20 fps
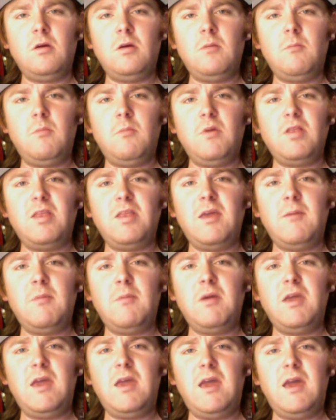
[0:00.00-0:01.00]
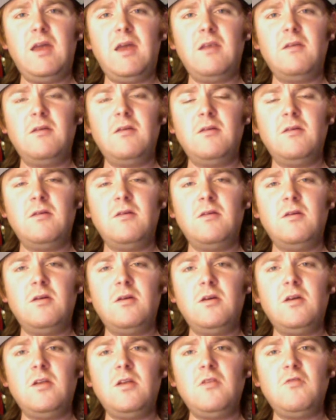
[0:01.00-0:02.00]
but they began
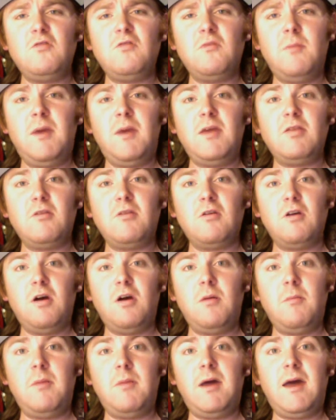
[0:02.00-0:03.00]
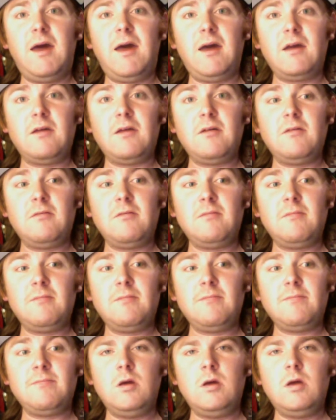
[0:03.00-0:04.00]
to make their comeback.
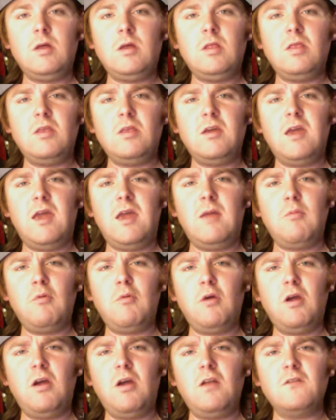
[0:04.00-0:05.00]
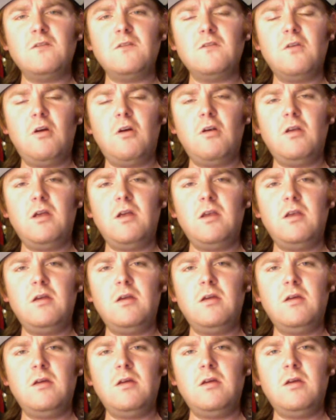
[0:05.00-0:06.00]
The game probably got started
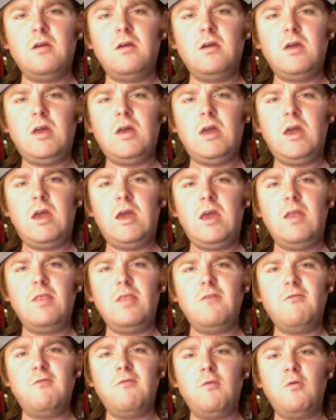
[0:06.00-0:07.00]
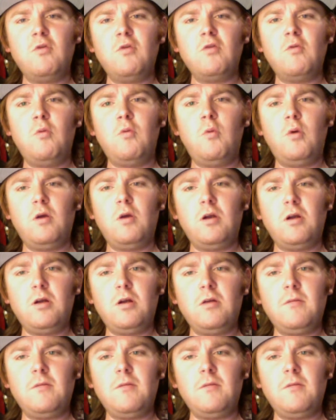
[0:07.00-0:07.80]
in the fourth quarter.